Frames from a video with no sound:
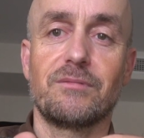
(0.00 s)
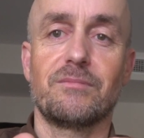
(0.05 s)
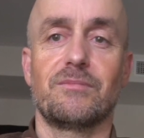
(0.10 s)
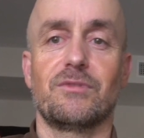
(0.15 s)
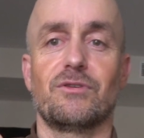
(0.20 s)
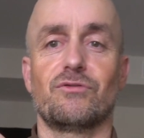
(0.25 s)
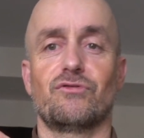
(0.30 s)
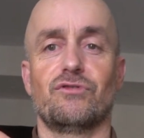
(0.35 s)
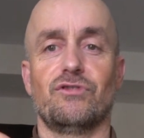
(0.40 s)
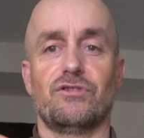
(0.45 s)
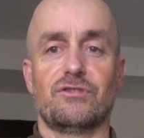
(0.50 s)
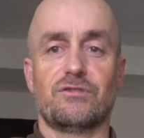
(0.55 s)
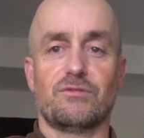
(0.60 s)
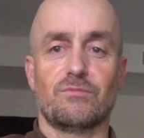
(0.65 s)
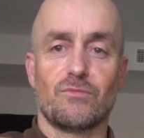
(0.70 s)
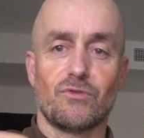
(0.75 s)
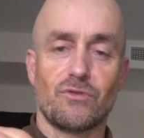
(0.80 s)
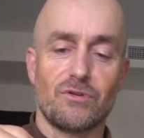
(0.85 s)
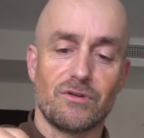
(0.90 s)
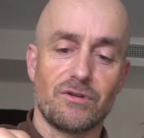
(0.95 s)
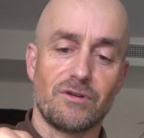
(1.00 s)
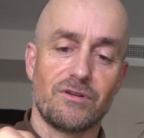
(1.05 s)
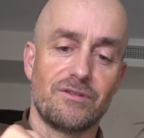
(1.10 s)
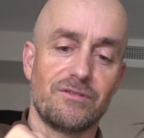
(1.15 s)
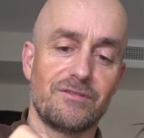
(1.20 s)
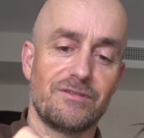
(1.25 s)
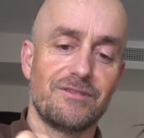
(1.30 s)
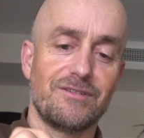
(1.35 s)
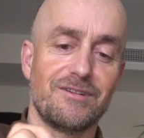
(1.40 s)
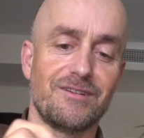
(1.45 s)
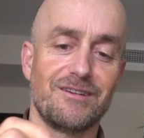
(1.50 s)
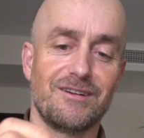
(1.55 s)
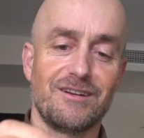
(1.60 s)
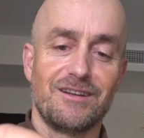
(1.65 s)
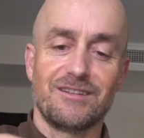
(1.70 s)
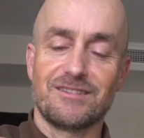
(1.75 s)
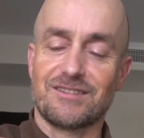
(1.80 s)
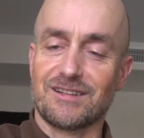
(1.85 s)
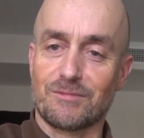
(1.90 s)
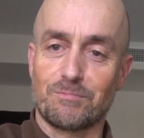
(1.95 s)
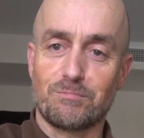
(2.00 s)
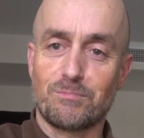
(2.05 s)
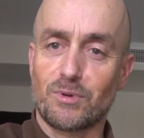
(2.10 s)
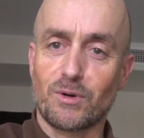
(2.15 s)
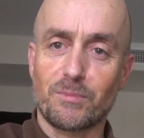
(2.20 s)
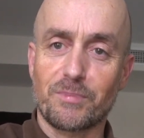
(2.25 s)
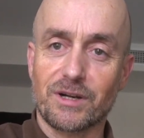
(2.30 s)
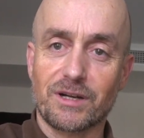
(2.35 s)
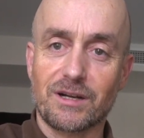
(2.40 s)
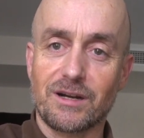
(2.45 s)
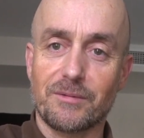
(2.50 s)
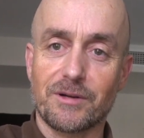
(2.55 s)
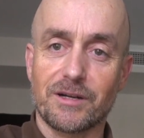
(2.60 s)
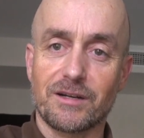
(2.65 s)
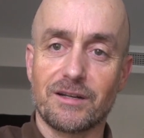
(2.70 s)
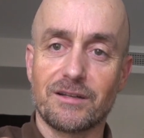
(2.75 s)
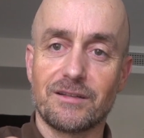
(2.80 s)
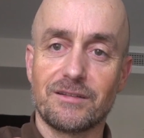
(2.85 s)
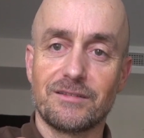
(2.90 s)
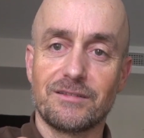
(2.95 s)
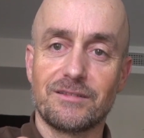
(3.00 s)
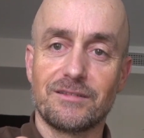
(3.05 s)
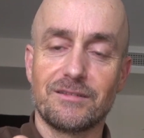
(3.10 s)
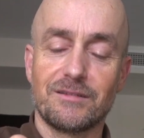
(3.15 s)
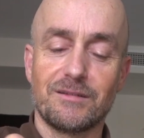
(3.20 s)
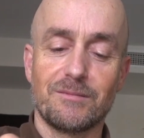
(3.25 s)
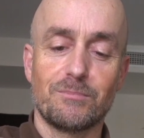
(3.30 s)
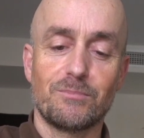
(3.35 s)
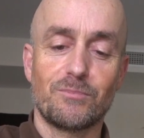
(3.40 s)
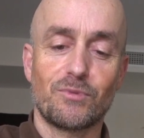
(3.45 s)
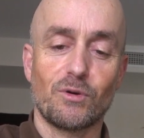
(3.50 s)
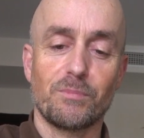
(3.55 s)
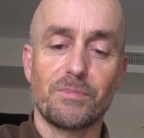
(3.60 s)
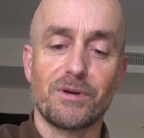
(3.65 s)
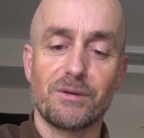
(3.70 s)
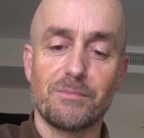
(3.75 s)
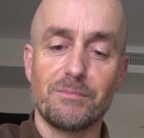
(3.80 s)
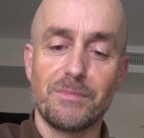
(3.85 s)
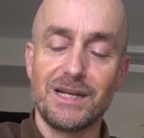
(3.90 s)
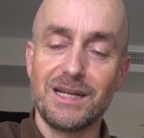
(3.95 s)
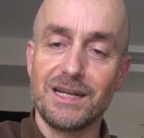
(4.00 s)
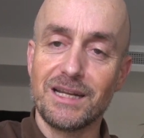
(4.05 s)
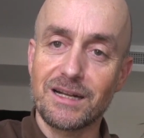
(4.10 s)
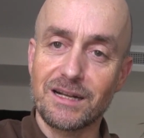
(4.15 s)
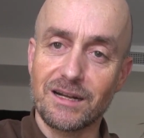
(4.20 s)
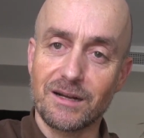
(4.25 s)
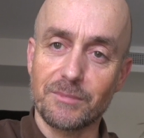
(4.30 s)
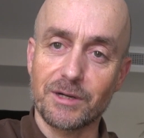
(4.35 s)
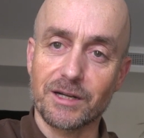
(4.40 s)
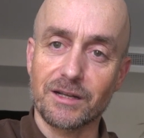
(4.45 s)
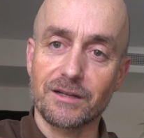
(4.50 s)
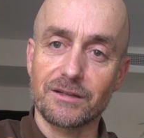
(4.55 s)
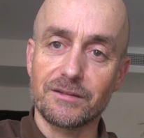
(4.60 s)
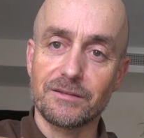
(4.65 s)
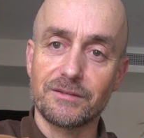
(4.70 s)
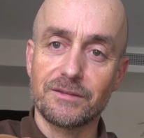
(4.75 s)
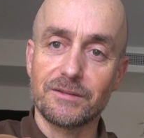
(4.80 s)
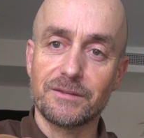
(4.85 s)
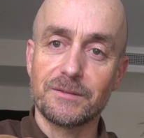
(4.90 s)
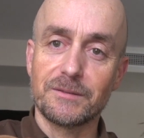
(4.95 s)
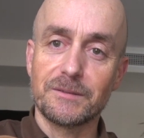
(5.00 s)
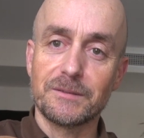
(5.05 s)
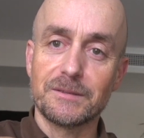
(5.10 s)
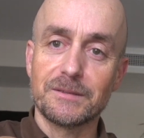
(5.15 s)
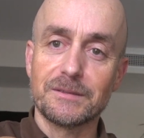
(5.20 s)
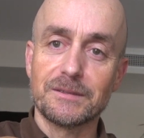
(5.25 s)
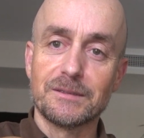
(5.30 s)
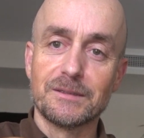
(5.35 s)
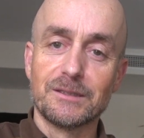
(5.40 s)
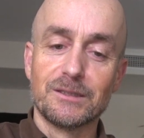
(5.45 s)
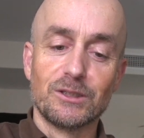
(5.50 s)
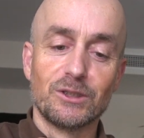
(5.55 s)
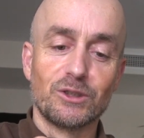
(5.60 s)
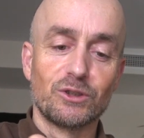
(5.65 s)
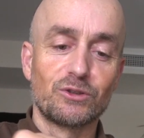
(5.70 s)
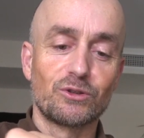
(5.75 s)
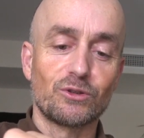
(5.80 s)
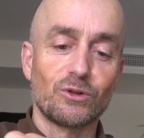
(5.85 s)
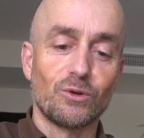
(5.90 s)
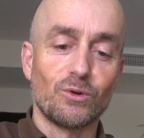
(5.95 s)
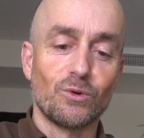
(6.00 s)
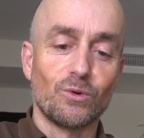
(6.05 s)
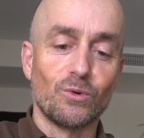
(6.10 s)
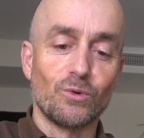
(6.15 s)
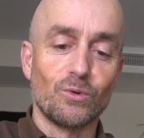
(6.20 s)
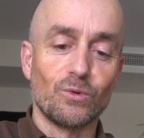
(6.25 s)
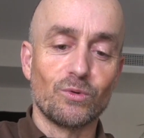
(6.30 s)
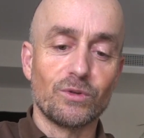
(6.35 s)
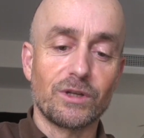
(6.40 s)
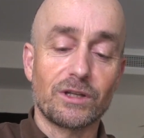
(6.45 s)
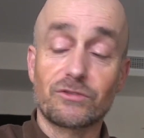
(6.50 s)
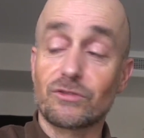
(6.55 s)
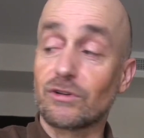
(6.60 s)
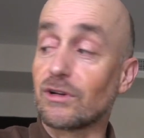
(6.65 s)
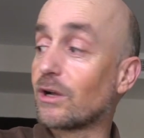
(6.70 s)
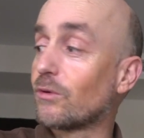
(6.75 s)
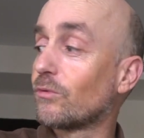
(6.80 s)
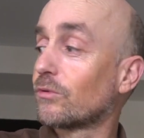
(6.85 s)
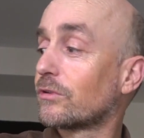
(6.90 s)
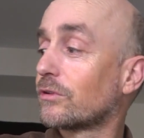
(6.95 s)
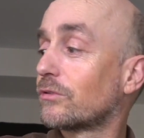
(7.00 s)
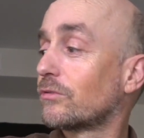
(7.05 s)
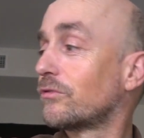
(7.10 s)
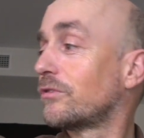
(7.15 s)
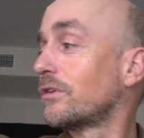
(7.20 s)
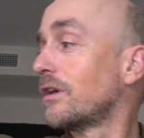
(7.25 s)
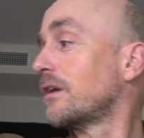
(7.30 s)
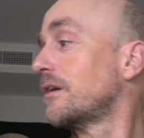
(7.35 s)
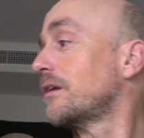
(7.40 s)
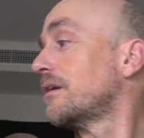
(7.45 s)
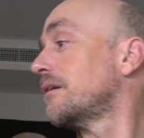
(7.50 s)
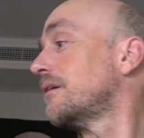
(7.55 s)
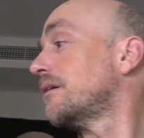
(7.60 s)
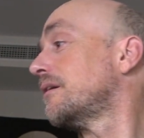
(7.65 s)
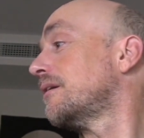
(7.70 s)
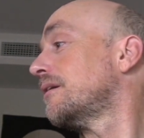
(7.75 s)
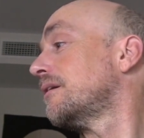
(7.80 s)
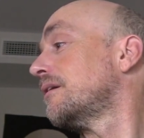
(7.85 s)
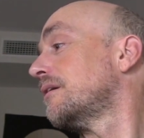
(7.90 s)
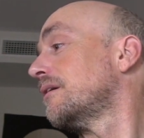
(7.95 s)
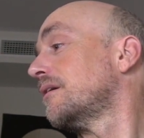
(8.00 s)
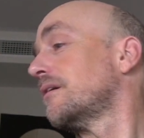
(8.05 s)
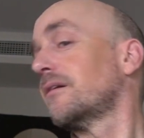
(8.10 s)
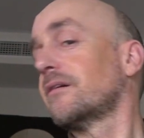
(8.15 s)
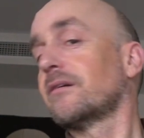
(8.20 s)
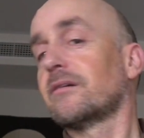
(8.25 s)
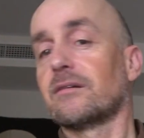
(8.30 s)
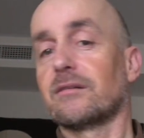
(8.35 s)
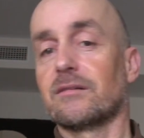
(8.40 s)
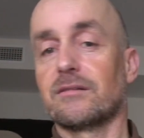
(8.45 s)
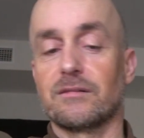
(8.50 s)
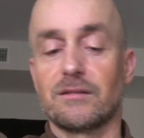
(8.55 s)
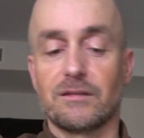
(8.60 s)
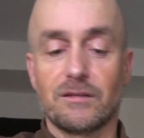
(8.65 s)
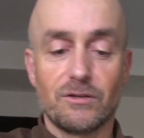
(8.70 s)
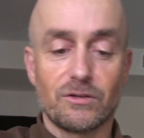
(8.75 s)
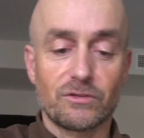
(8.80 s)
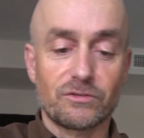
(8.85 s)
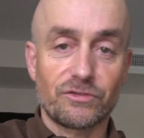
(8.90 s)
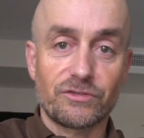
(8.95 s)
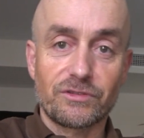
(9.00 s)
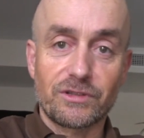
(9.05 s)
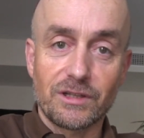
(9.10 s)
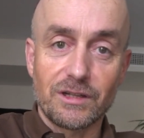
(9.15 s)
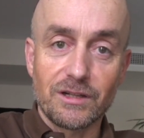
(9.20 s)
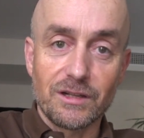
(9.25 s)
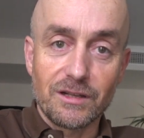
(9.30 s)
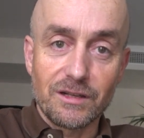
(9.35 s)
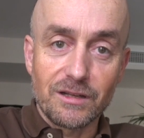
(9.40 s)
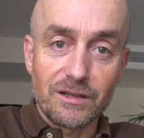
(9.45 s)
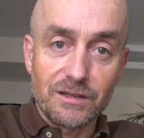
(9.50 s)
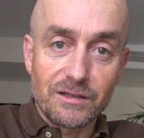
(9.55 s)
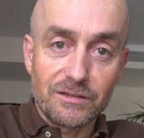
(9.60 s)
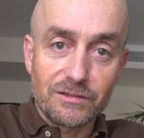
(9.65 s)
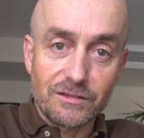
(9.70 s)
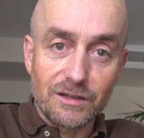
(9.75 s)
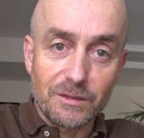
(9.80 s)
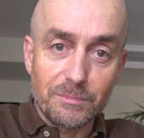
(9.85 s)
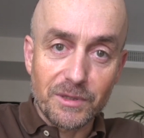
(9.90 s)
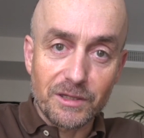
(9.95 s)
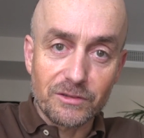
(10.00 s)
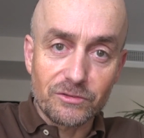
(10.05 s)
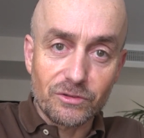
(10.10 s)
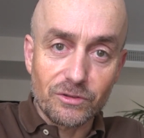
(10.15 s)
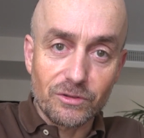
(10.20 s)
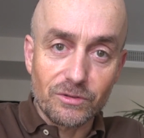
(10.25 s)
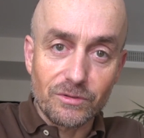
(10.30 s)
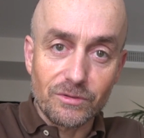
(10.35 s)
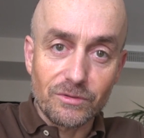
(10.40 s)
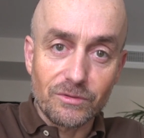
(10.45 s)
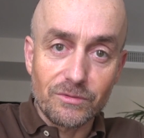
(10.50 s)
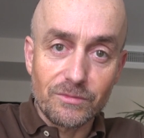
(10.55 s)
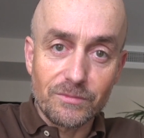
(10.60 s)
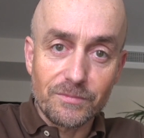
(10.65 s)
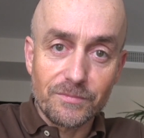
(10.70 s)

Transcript: because it's like a proper camera, proper mini camera. So that's all I wanted to say. The dog's still sleeping, so